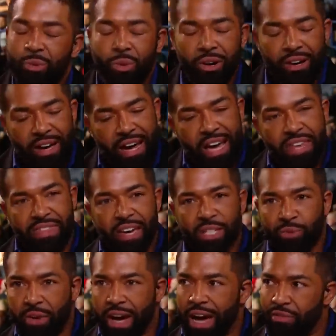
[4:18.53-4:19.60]
Well, hey,
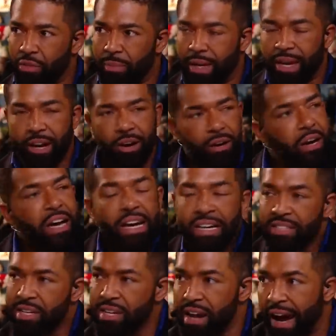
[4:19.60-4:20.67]
thanks for having me here.
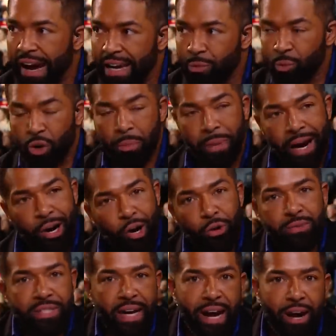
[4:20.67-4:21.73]
Tonight, we're in my
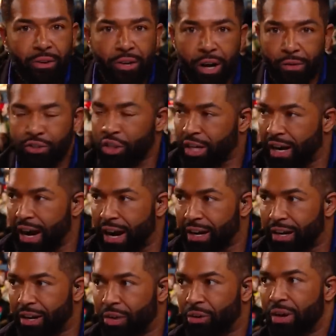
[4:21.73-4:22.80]
hometown of
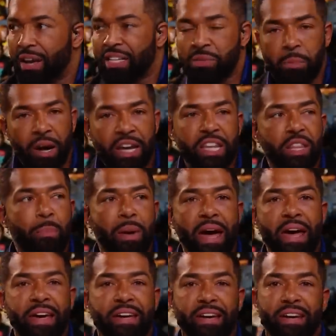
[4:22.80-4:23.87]
Chicago. Mm-hmm. It's Money in the
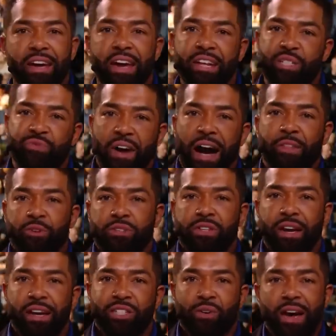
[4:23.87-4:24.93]
Bank, and it's Father's
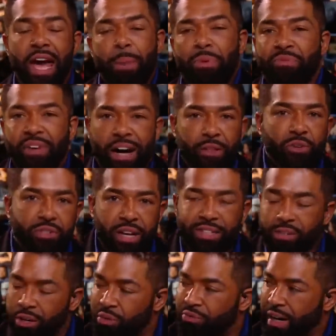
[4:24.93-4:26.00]
Day. So happy Father's Day
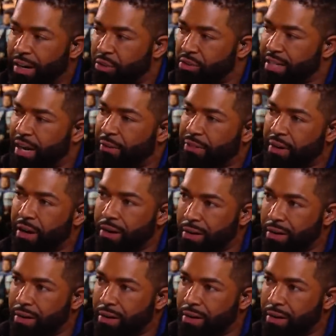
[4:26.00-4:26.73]
to all you fathers out there.